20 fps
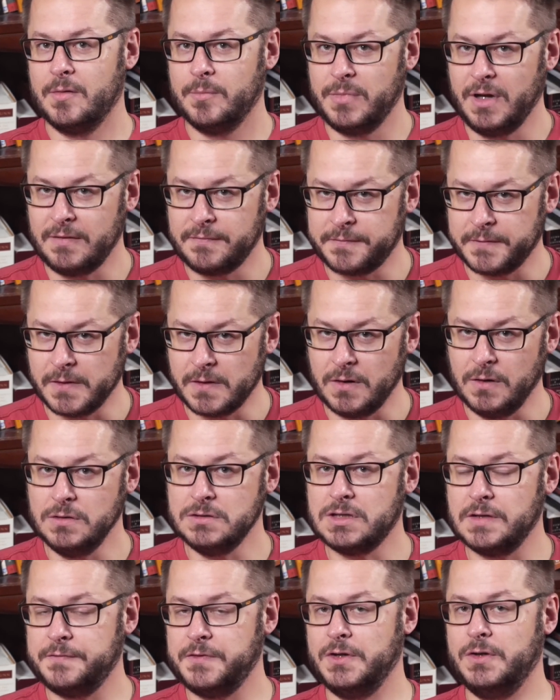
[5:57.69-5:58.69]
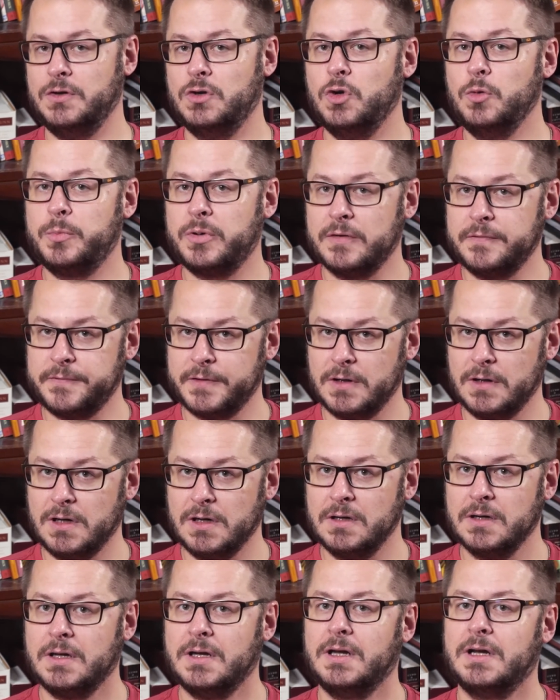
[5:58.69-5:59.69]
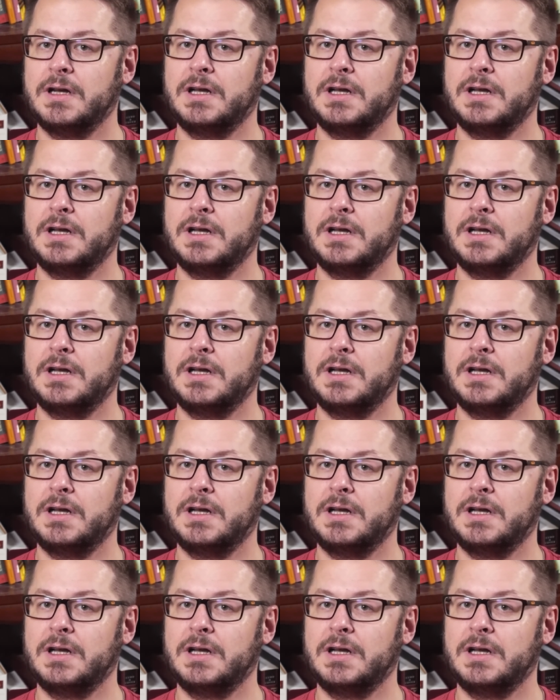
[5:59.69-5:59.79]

But for those of you who prefer